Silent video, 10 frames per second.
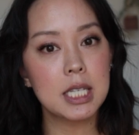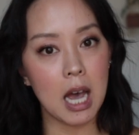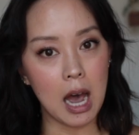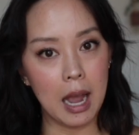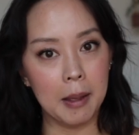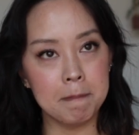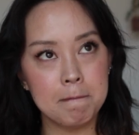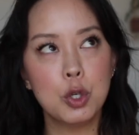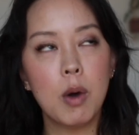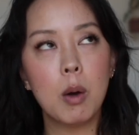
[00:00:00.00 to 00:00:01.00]
the
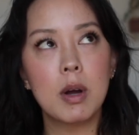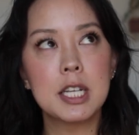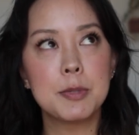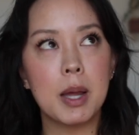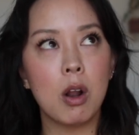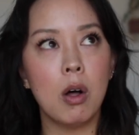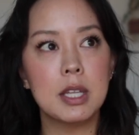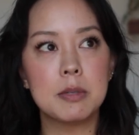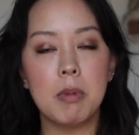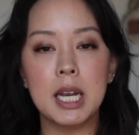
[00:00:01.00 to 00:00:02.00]
time, do I want to spend all
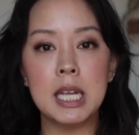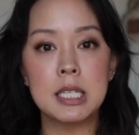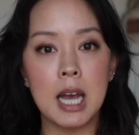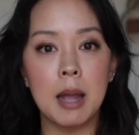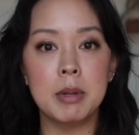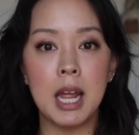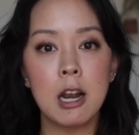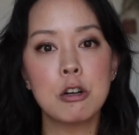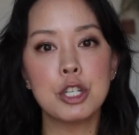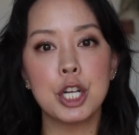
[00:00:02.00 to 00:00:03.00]
this money, time, and
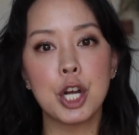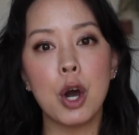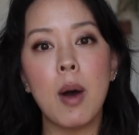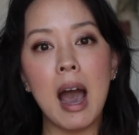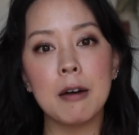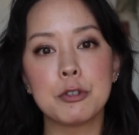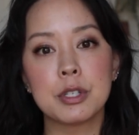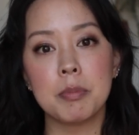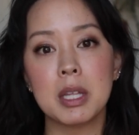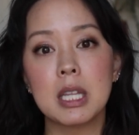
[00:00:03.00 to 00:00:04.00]
energy to go after
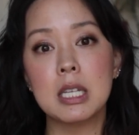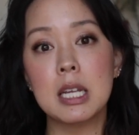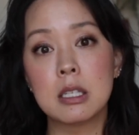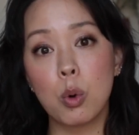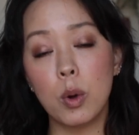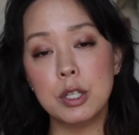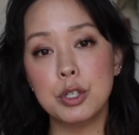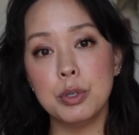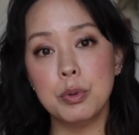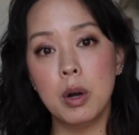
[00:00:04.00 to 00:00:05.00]
something that is going
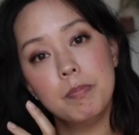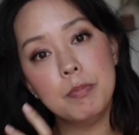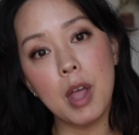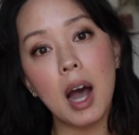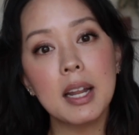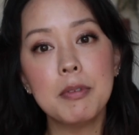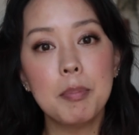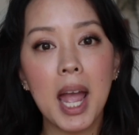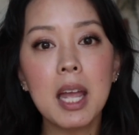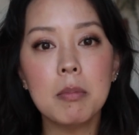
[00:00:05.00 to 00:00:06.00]
to not
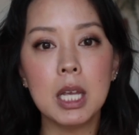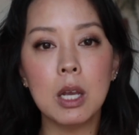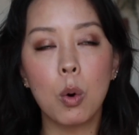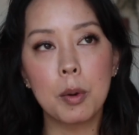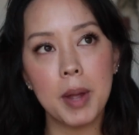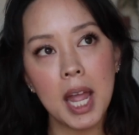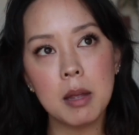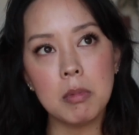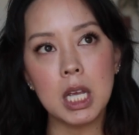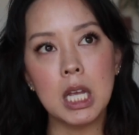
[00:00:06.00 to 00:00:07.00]
even pay me or
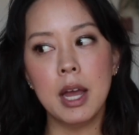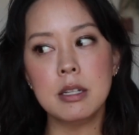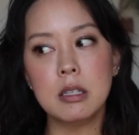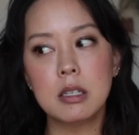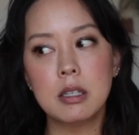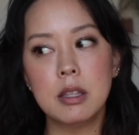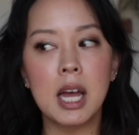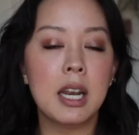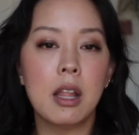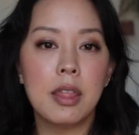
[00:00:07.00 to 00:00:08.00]
pay me, and
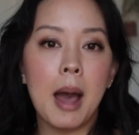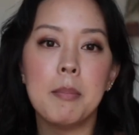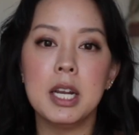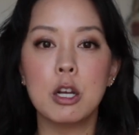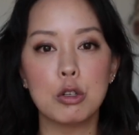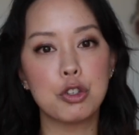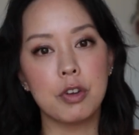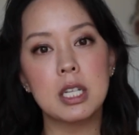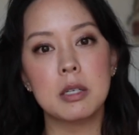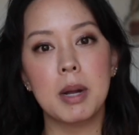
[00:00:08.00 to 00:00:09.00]
then that money goes
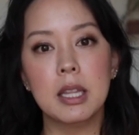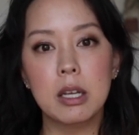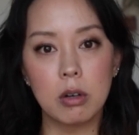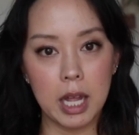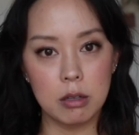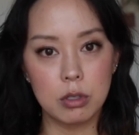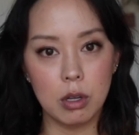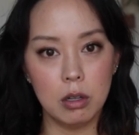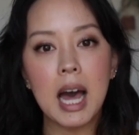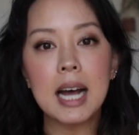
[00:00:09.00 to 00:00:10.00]
straight to my legal
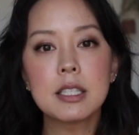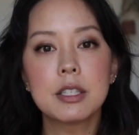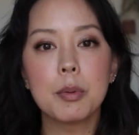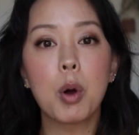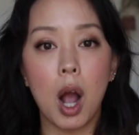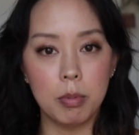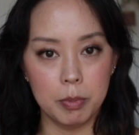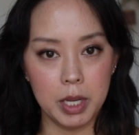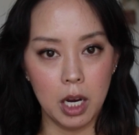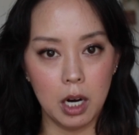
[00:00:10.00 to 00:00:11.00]
counsel? That's the
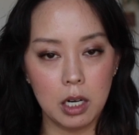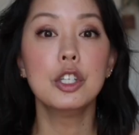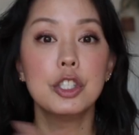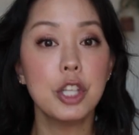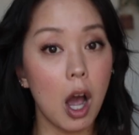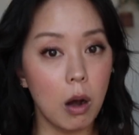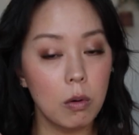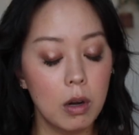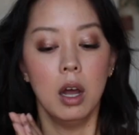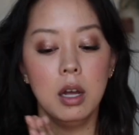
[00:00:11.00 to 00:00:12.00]
problem here. So,